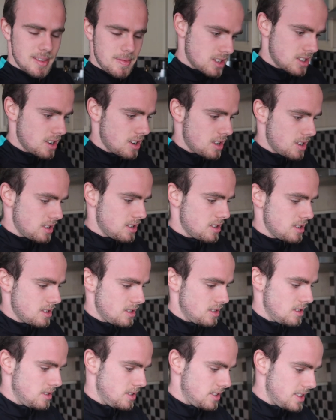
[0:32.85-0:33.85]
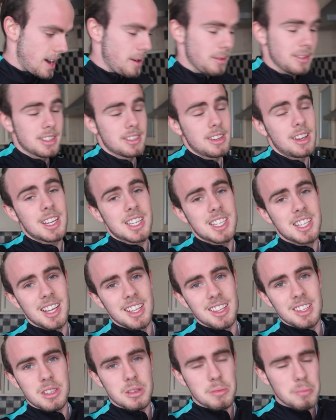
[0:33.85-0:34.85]
So, that was last
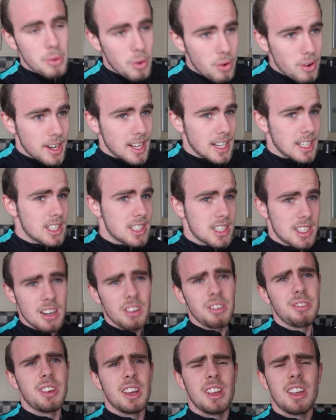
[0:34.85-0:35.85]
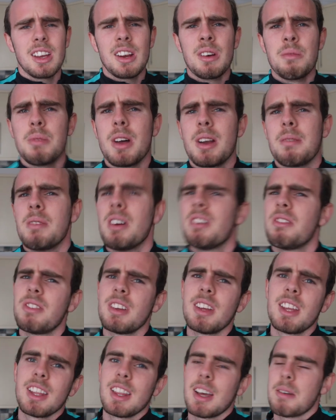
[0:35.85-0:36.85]
night. This morning, still feeling it, but I'm not
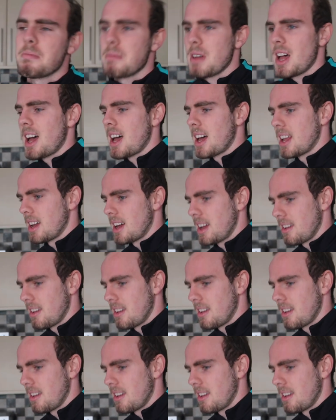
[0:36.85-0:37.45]
feeling that bad.